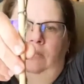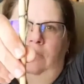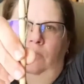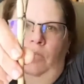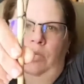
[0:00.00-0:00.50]

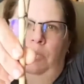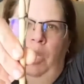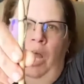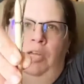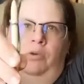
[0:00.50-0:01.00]
When you
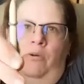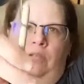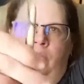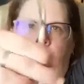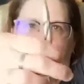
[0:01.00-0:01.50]
ply, you always
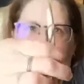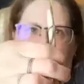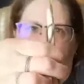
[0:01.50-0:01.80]
want to go the other